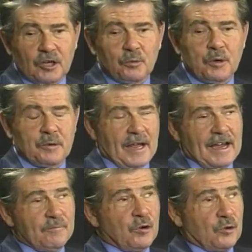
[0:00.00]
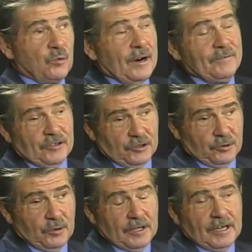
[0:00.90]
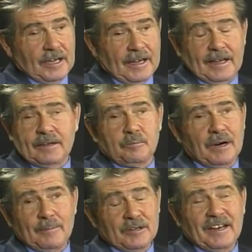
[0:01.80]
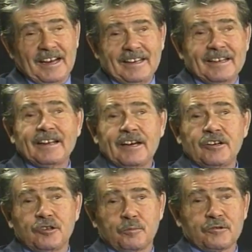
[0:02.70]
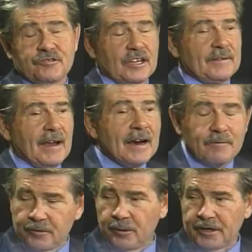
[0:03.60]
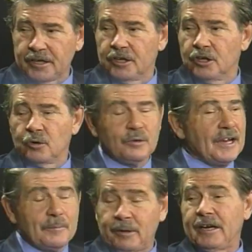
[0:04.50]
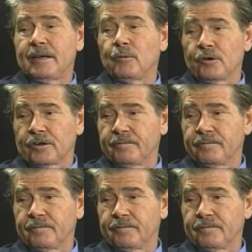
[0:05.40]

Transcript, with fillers: we would have more revenue, and probably 90 to 92 percent of everybody would not pay any more.